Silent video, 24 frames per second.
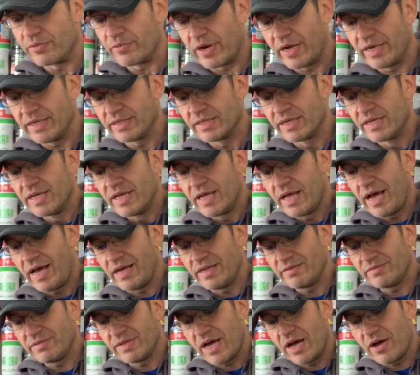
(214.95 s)
right?
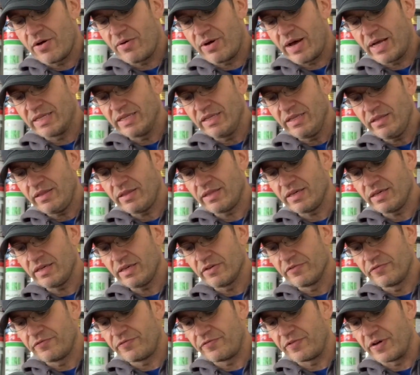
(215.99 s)
I now I didn't think
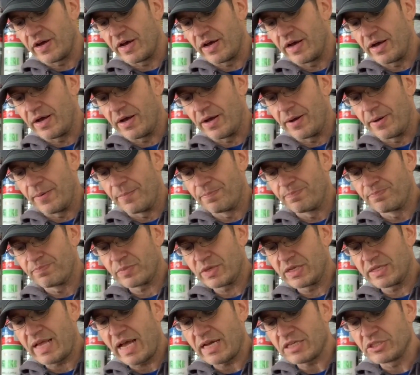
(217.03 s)
if um,
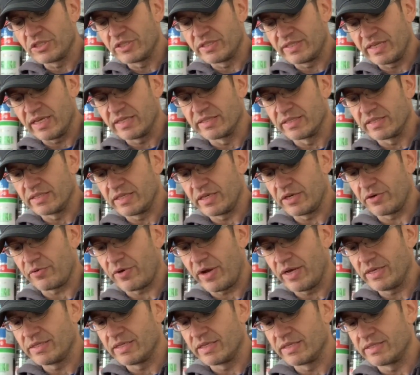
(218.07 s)
it actually says it here,
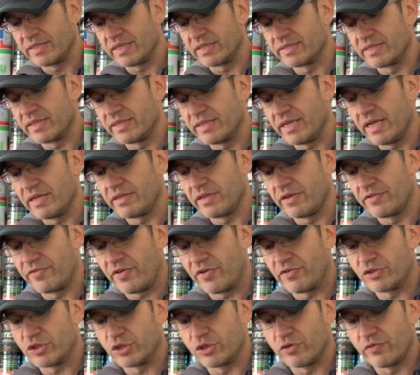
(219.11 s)
right? It's a synthetic
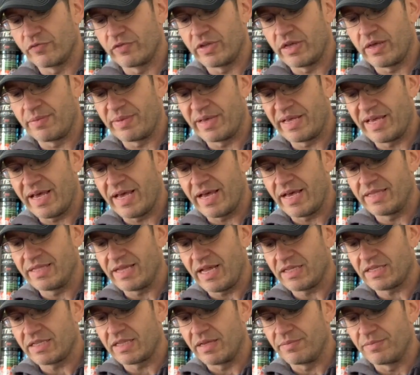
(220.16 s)
version of D M A A,
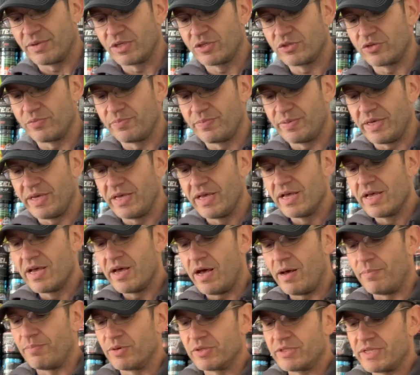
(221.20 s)
not claiming to be
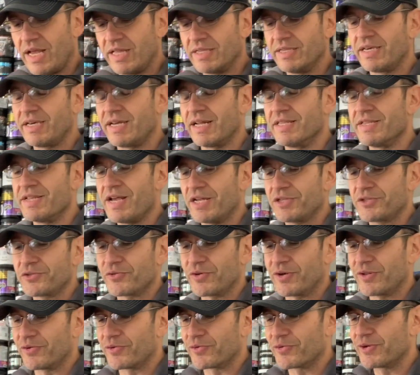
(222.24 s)
a botanical
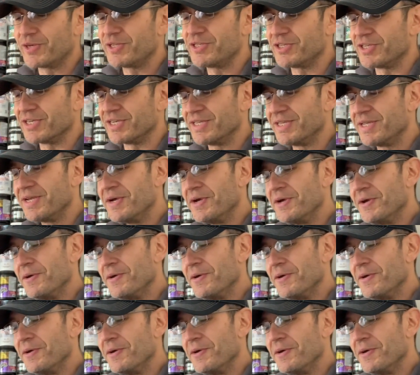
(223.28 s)
natural origin.